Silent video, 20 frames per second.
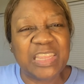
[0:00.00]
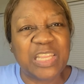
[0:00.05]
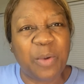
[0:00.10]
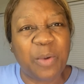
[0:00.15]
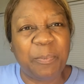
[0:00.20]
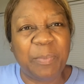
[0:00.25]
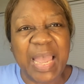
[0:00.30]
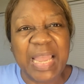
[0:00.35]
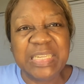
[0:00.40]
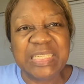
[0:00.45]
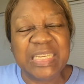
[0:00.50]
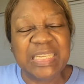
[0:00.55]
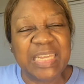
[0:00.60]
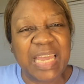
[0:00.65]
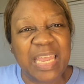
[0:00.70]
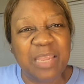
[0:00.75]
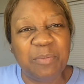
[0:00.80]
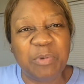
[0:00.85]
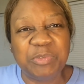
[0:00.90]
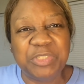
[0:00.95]
the mighty
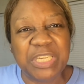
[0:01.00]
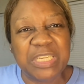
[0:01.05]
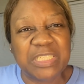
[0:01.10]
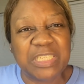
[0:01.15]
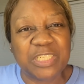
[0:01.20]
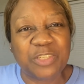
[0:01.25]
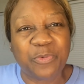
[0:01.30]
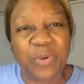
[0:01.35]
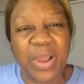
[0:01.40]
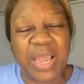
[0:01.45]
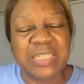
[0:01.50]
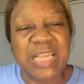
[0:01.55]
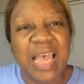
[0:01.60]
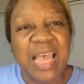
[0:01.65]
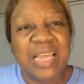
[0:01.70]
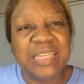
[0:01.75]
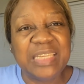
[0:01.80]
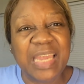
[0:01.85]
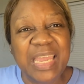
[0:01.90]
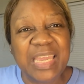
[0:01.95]
name of Jesus Christ.
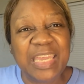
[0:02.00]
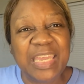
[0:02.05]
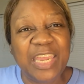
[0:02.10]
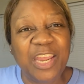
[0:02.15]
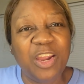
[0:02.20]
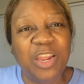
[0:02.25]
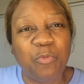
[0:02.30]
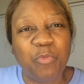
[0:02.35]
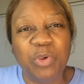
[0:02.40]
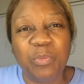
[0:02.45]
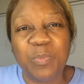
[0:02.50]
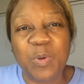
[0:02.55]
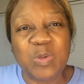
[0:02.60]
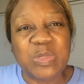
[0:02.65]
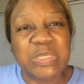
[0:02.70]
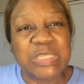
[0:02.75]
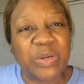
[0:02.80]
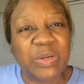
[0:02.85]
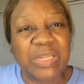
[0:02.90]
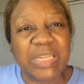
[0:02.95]
Take care, and we will
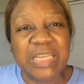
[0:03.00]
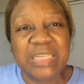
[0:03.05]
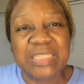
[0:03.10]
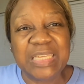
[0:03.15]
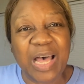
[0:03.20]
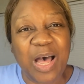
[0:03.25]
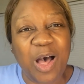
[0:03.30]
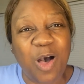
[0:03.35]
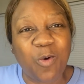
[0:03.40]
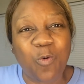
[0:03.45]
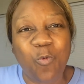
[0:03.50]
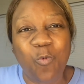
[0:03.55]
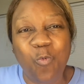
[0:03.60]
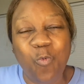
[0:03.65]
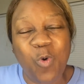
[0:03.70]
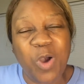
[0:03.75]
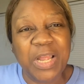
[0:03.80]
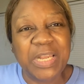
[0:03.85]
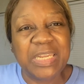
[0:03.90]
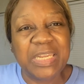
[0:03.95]
most certainly talk
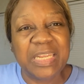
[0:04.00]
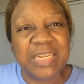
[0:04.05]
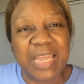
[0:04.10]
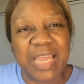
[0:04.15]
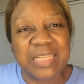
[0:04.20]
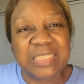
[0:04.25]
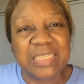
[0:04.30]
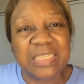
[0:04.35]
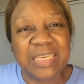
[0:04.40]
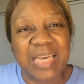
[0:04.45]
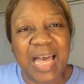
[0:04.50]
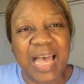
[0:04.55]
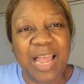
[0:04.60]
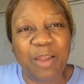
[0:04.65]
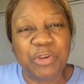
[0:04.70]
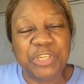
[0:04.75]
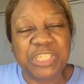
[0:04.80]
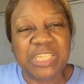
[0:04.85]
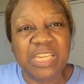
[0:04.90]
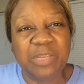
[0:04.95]
on the next. God
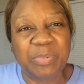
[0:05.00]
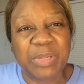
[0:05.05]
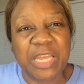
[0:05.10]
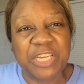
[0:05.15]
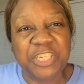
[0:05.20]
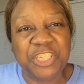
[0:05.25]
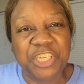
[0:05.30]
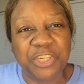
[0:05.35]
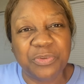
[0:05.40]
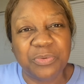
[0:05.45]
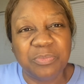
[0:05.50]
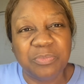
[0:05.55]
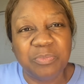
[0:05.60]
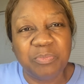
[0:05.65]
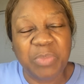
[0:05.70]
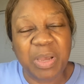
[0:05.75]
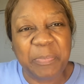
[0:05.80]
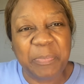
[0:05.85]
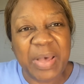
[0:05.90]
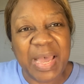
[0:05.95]
richly bless you.
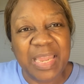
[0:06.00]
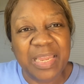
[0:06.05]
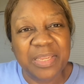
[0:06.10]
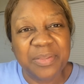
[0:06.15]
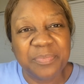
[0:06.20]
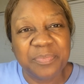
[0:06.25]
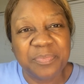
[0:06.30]
Bye-bye.